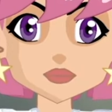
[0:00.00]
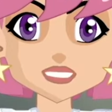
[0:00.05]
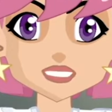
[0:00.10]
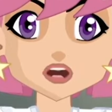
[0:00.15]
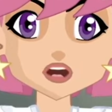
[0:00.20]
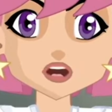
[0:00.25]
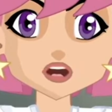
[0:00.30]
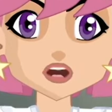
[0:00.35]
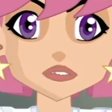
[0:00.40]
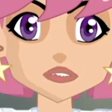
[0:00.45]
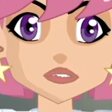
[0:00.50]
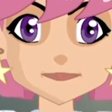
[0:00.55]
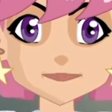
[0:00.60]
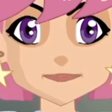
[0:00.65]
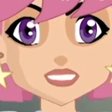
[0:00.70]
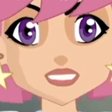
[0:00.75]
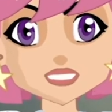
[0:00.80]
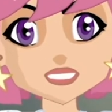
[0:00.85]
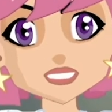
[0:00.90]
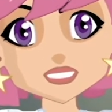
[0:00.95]
For
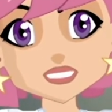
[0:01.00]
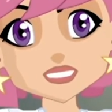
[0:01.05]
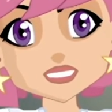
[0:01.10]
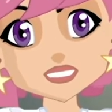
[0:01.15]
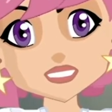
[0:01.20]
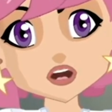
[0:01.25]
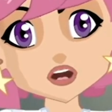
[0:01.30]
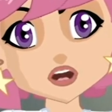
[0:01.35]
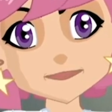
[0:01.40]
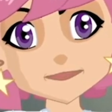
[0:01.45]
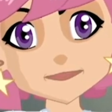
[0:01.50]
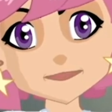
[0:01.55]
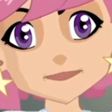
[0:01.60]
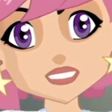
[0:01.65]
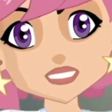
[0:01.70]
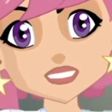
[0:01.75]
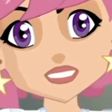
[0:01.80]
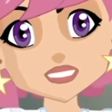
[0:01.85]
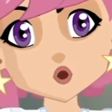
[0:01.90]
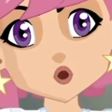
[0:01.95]
those of you who have been
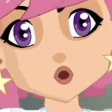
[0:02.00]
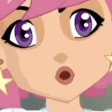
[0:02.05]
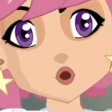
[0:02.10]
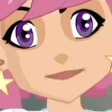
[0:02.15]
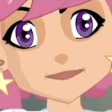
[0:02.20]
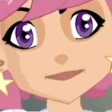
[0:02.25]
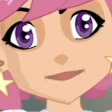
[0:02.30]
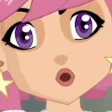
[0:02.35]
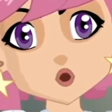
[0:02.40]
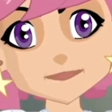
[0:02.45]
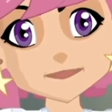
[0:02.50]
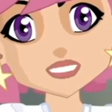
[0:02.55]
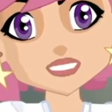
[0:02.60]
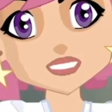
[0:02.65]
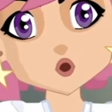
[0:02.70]
in the program enough to